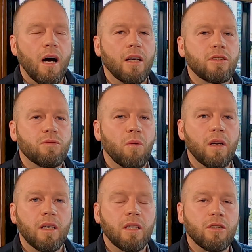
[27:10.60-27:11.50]
just
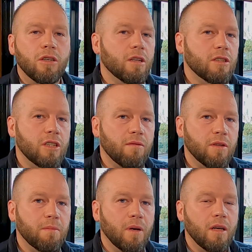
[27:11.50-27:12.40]
want to encourage
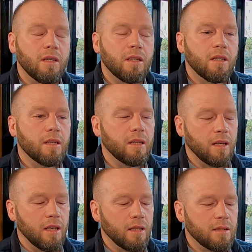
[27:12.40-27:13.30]
everybody
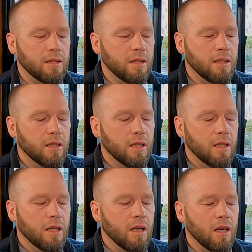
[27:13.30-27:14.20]
that
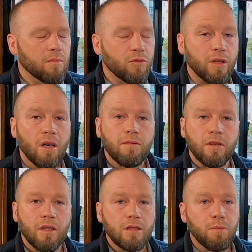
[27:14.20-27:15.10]

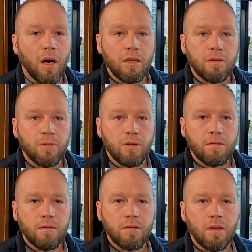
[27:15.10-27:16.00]
recovery is possible.
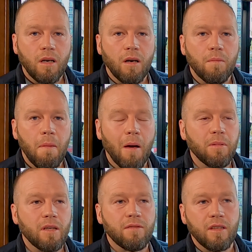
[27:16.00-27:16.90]
I
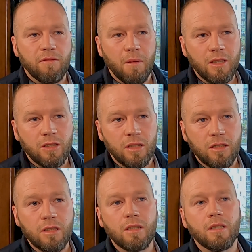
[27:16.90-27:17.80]
believe that if my
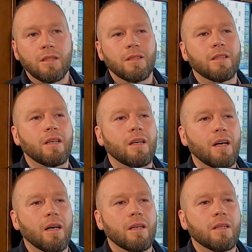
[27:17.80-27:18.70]
sister
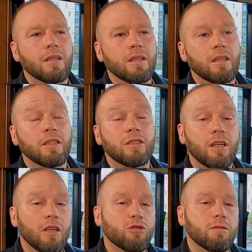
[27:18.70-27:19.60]

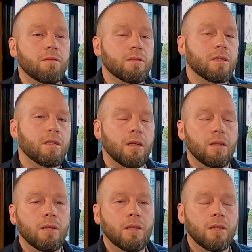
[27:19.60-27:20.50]
Cassandra was
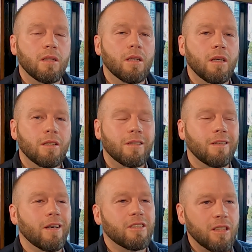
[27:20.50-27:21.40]
here
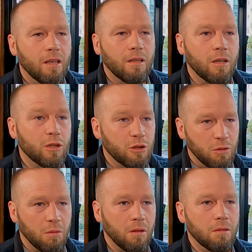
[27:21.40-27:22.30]
today sharing her
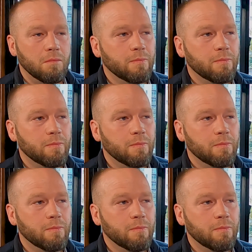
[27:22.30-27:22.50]
story,